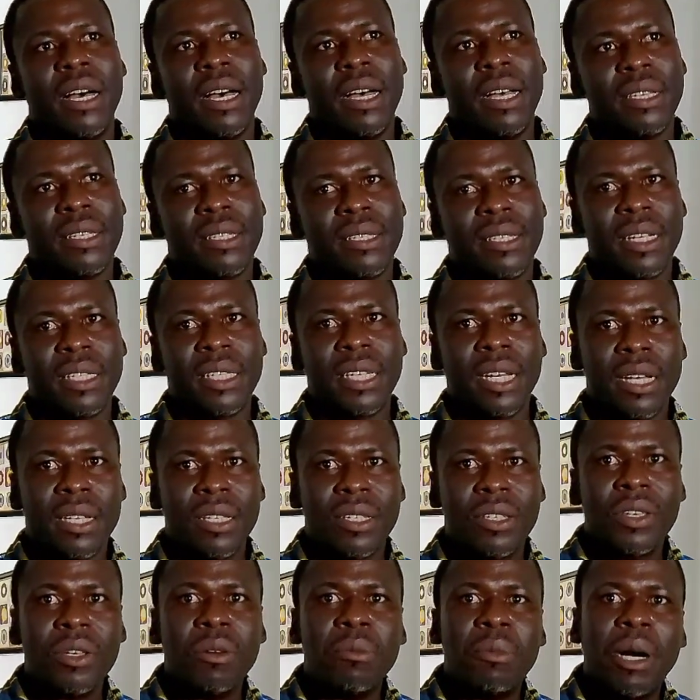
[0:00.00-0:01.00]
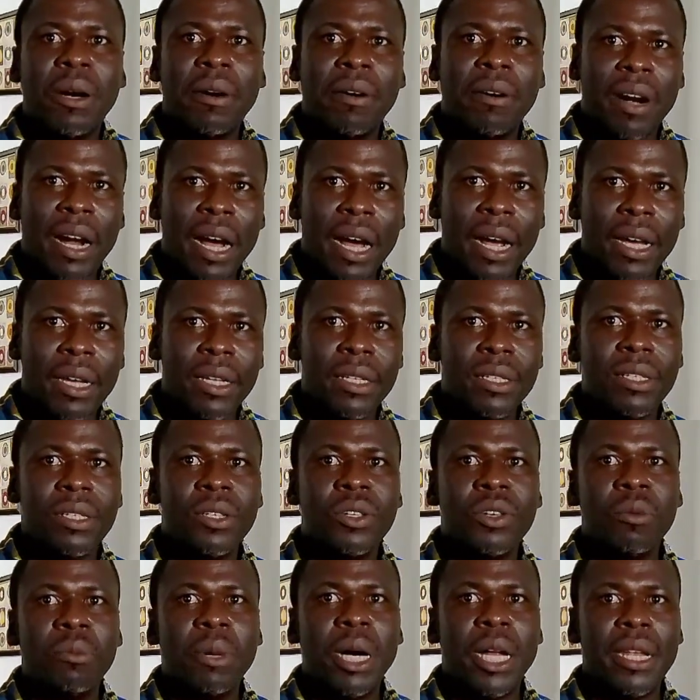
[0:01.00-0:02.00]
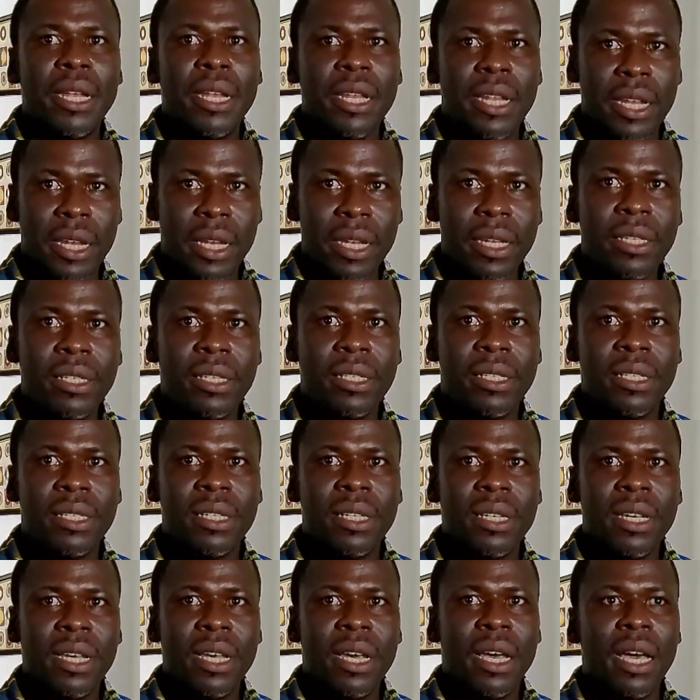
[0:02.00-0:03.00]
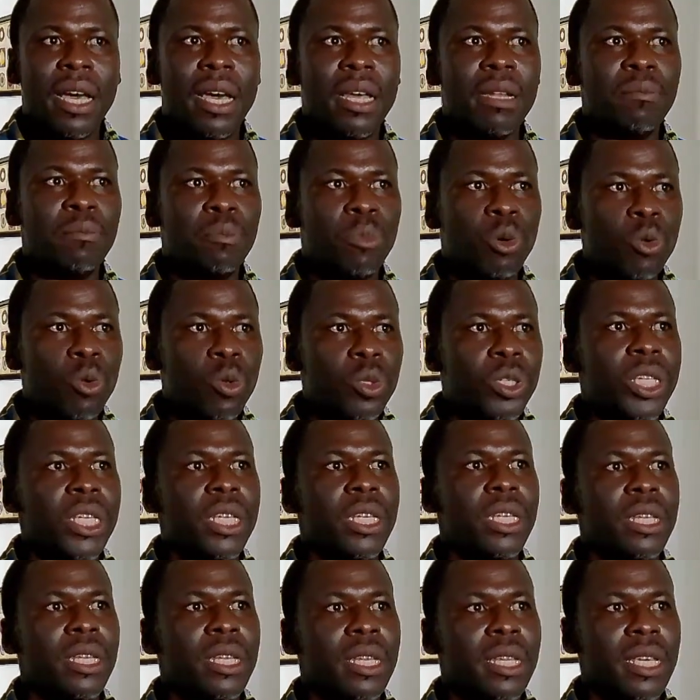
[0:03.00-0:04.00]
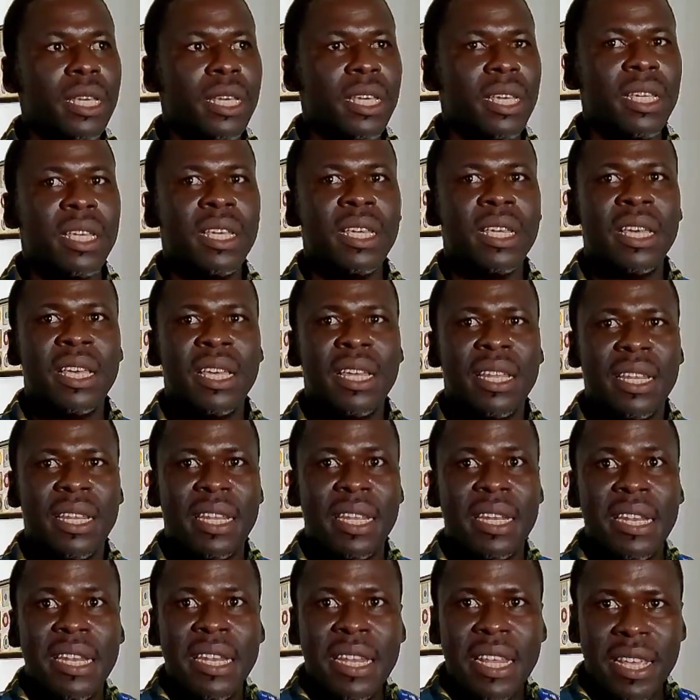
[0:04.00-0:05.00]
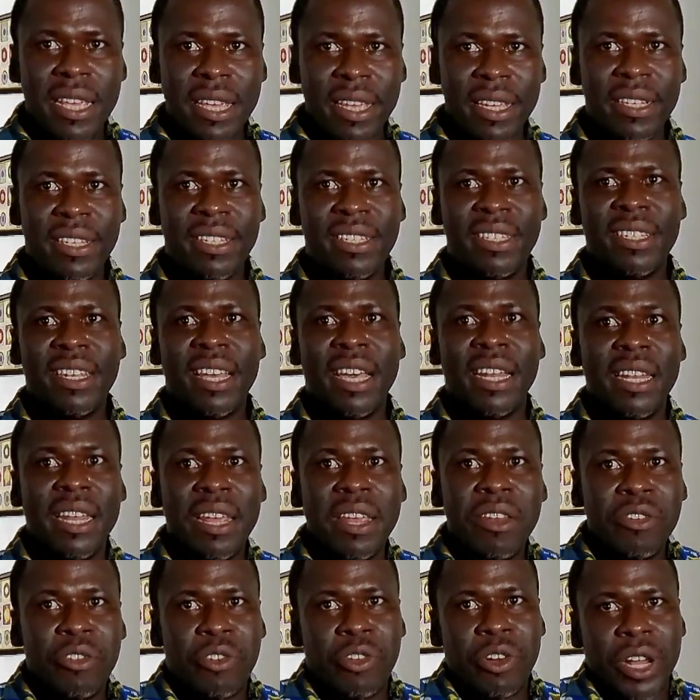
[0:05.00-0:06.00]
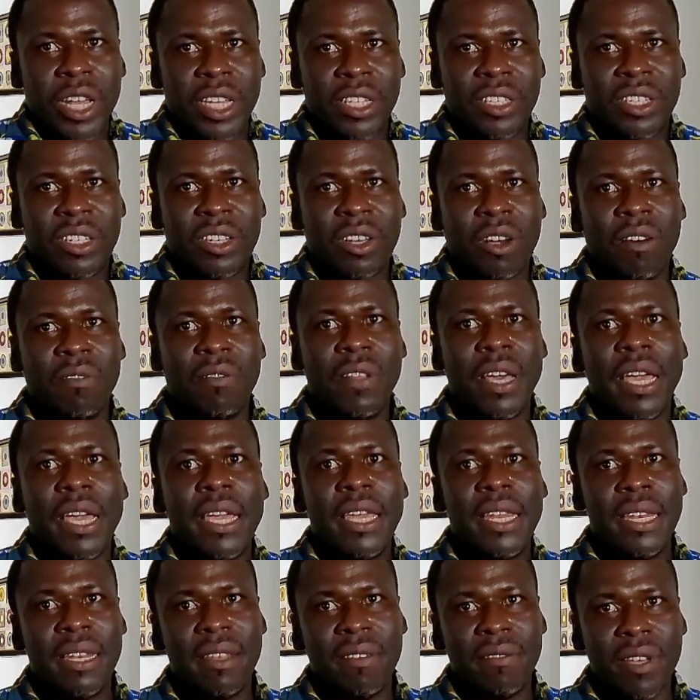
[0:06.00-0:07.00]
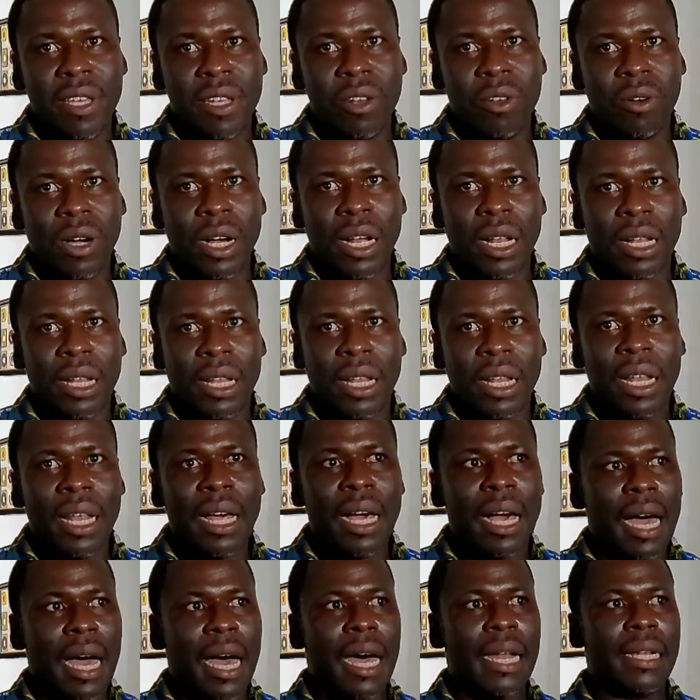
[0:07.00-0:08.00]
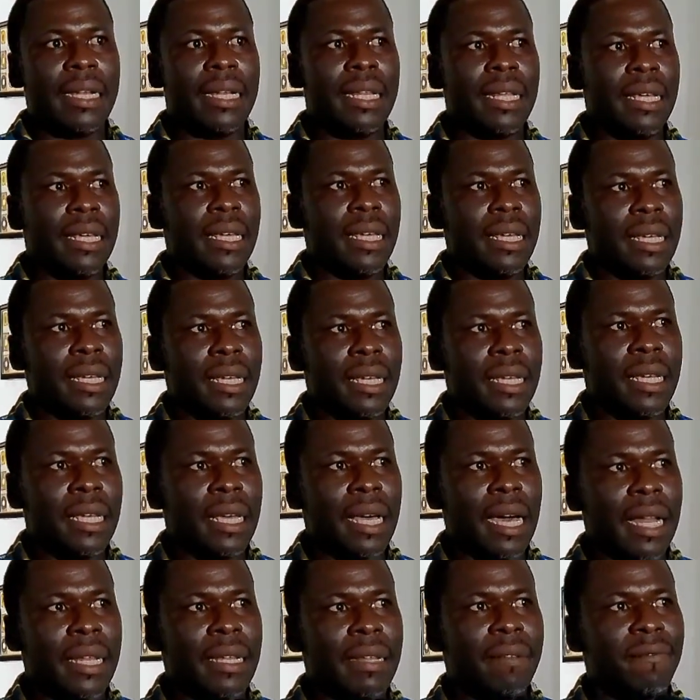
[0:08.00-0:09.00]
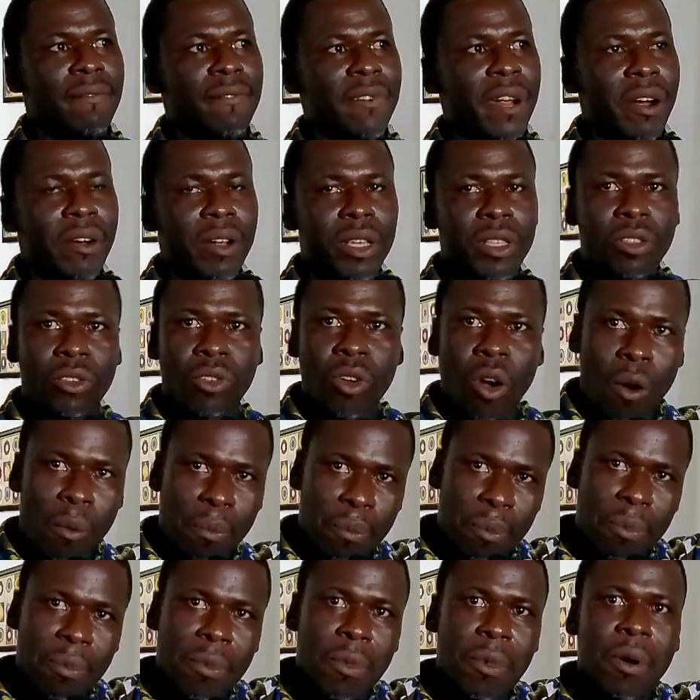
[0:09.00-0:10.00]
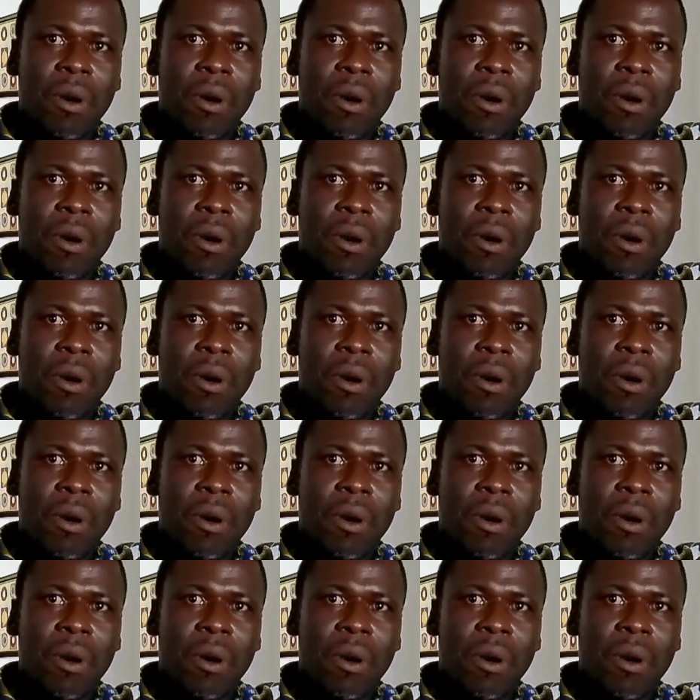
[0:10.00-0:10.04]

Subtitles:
such as human rights, human needs, and putting the needs and interests of the individual at the very top